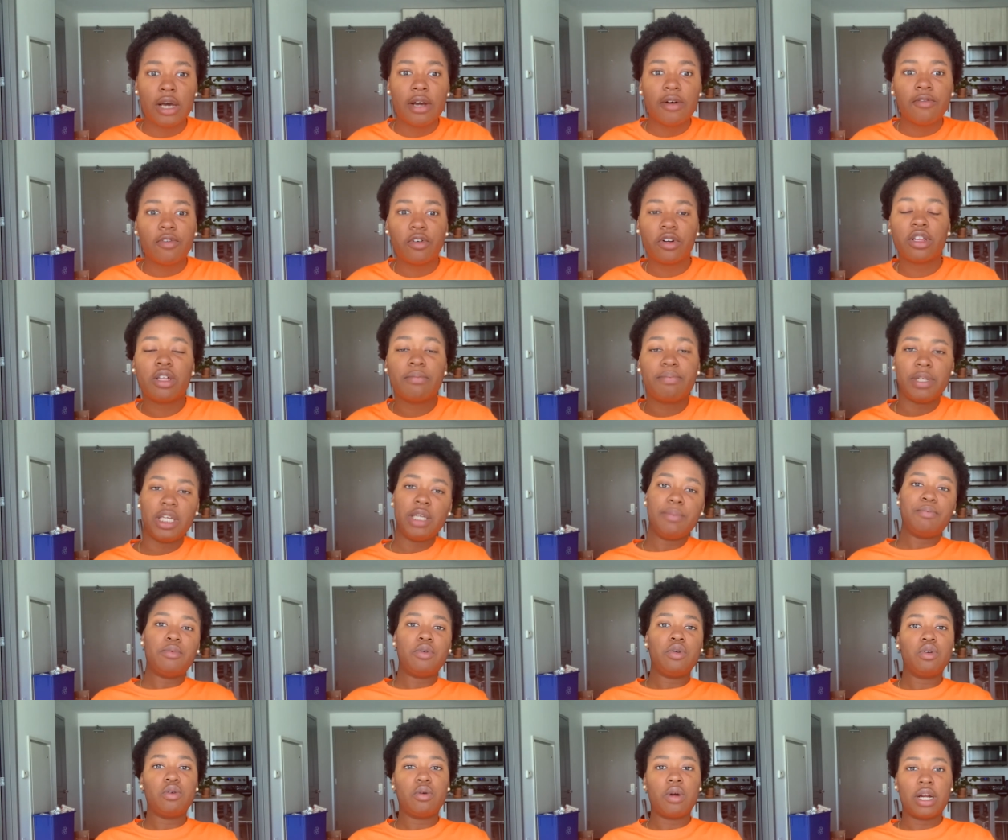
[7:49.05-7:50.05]
For the
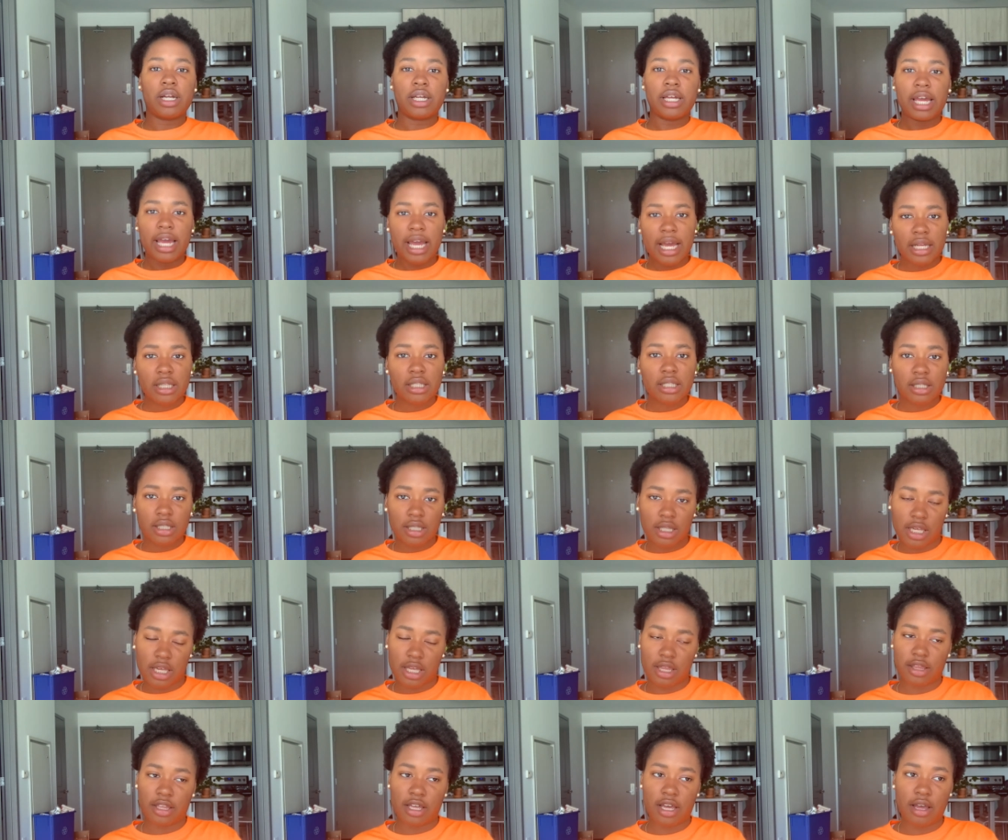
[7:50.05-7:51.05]
people who are
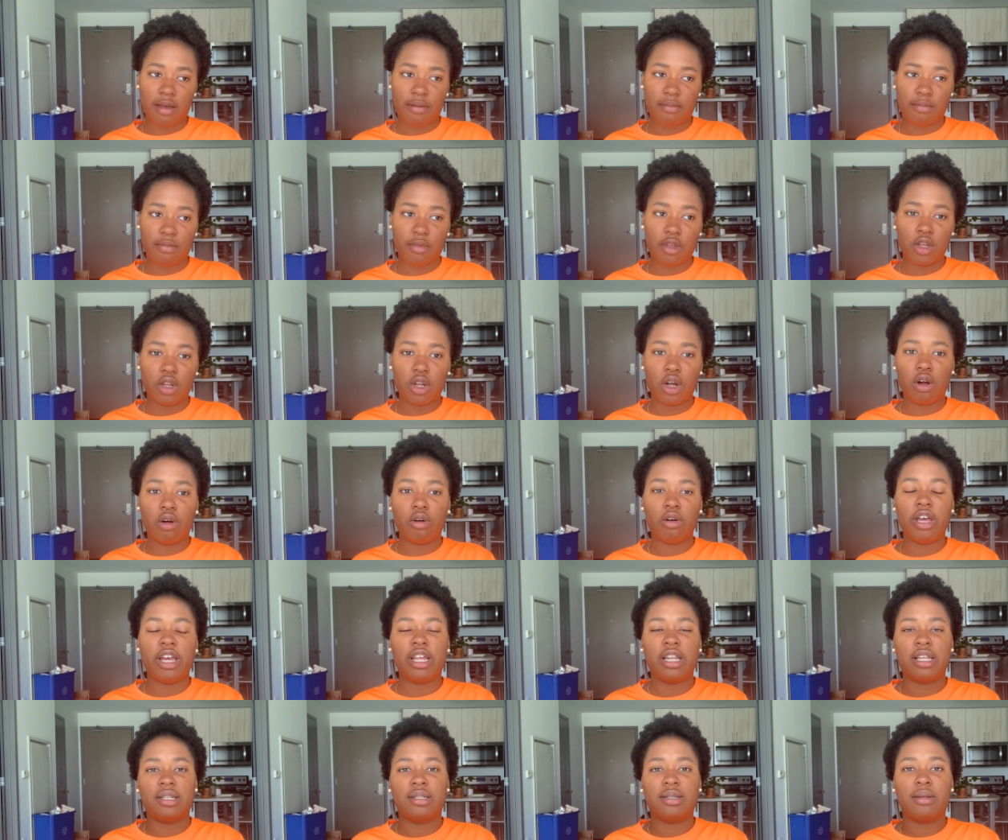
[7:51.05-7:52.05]
canceling them, you know,
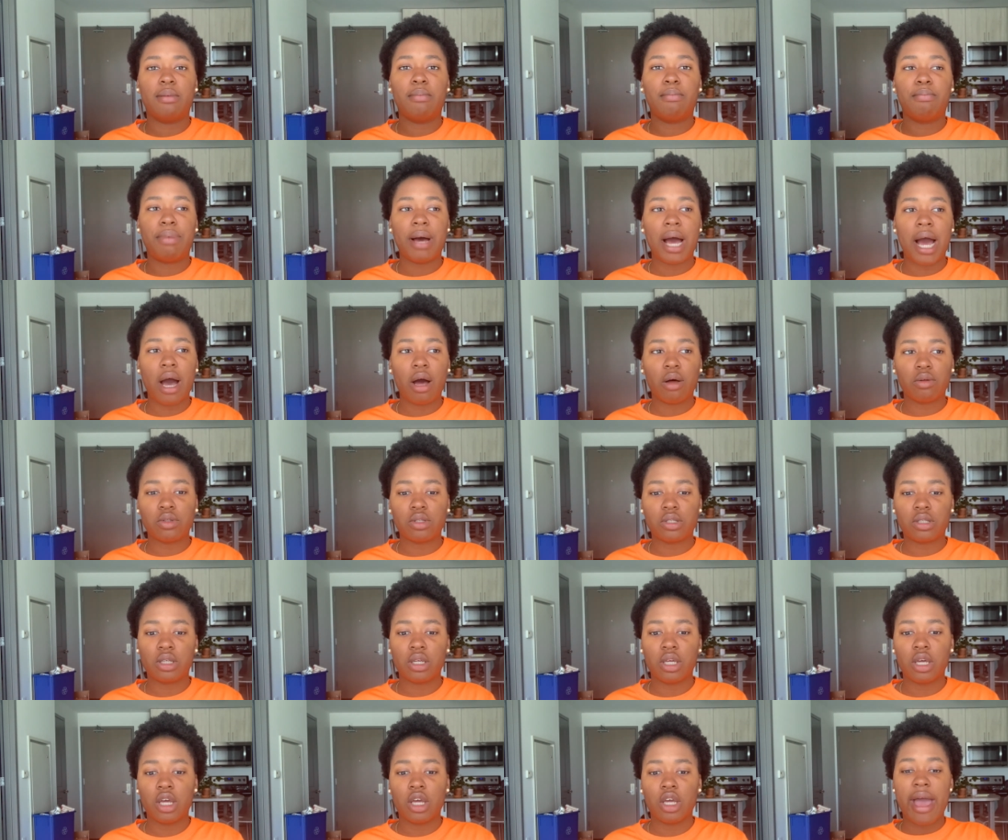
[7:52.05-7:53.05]
it is about
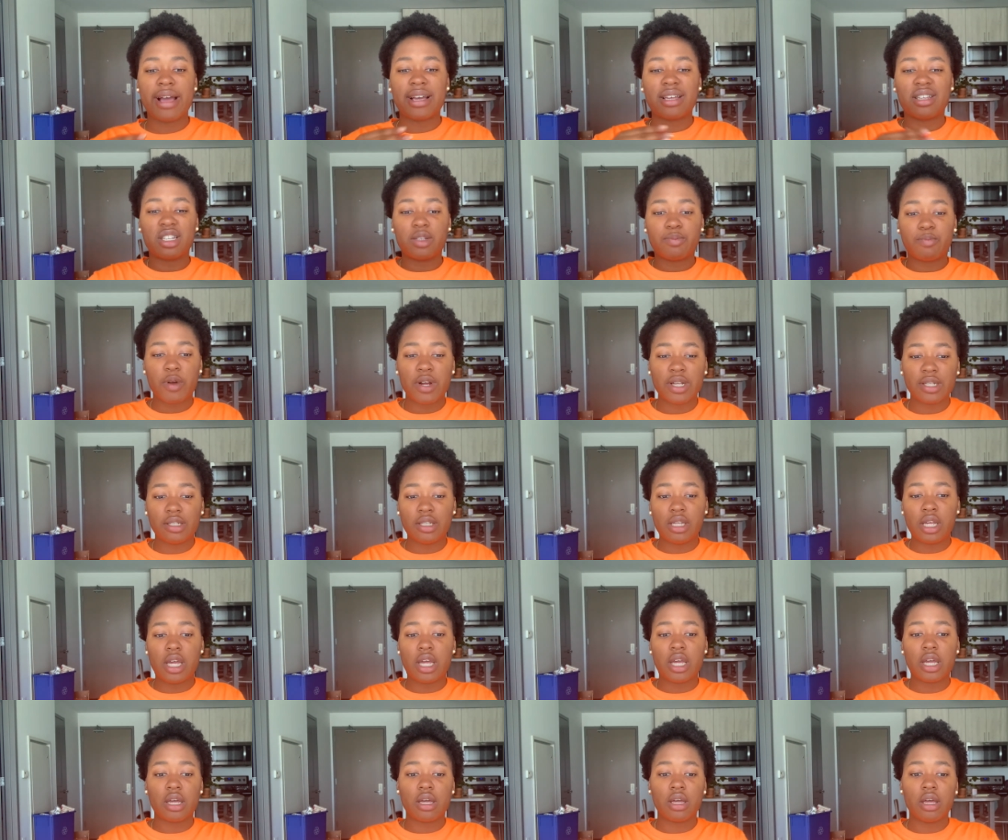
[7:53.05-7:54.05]

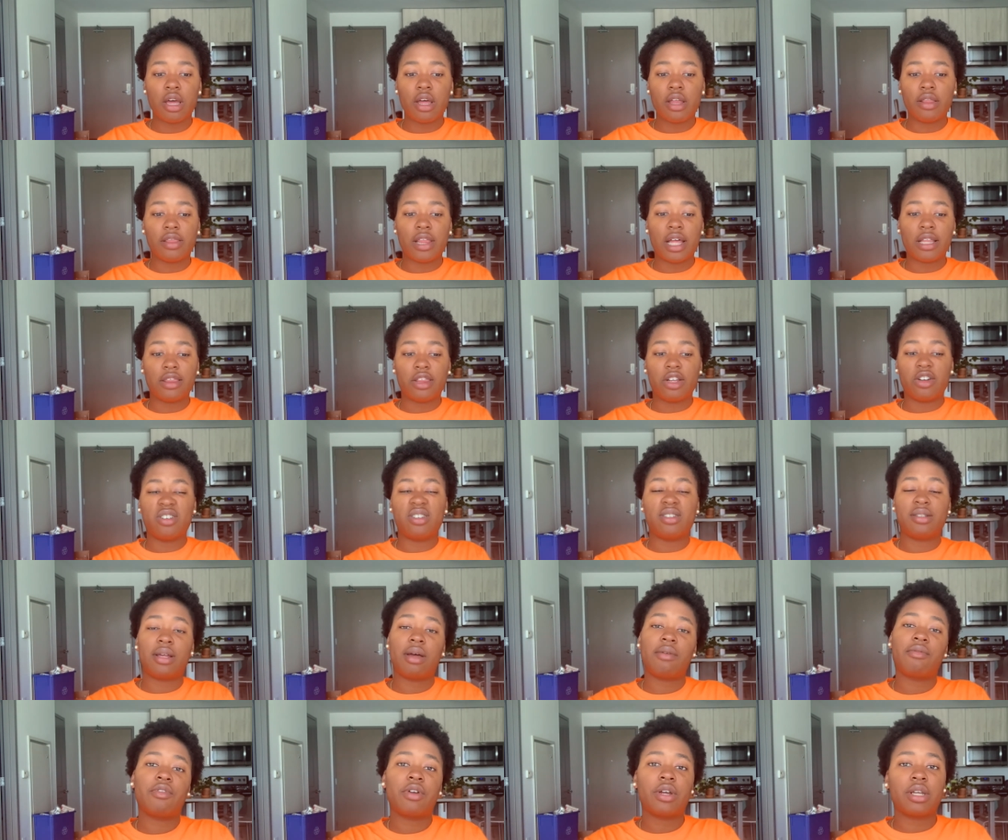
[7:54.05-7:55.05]
expressing that they're
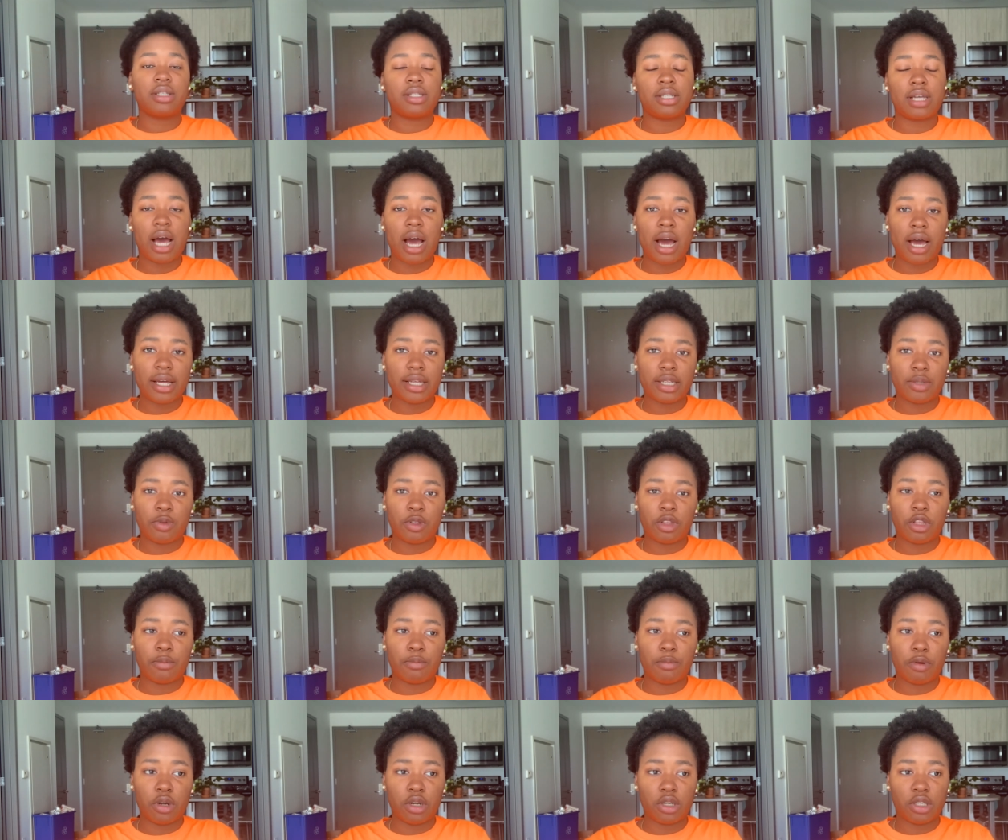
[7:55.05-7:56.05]
severing ties with the
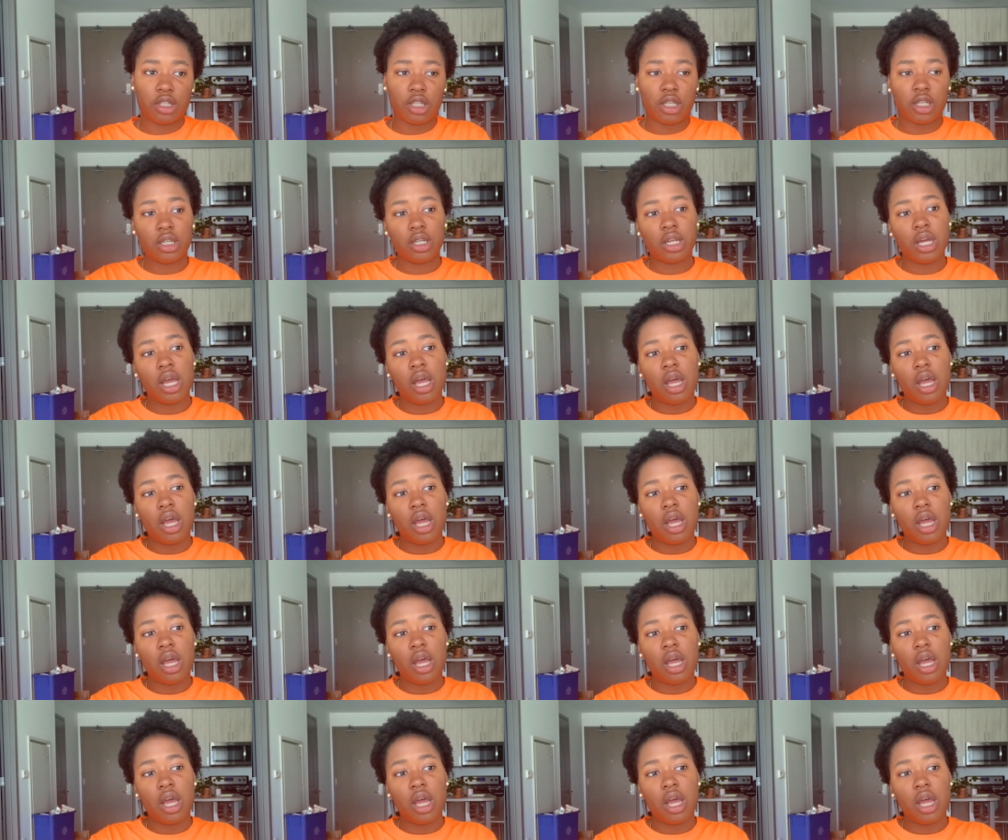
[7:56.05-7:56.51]
person